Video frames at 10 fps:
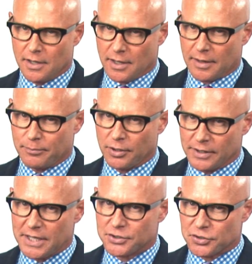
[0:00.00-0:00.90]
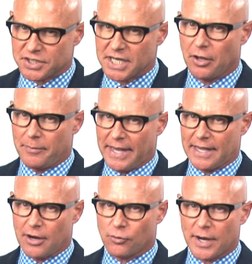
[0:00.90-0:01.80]
and police are still
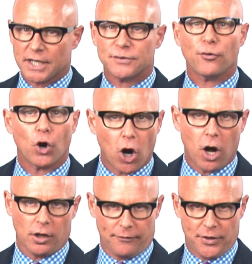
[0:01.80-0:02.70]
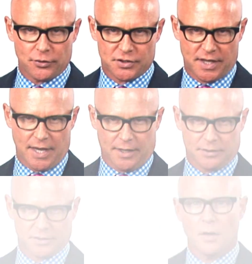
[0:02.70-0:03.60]
making arrests for all of those
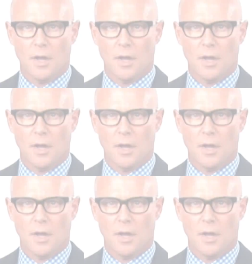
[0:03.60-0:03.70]
things.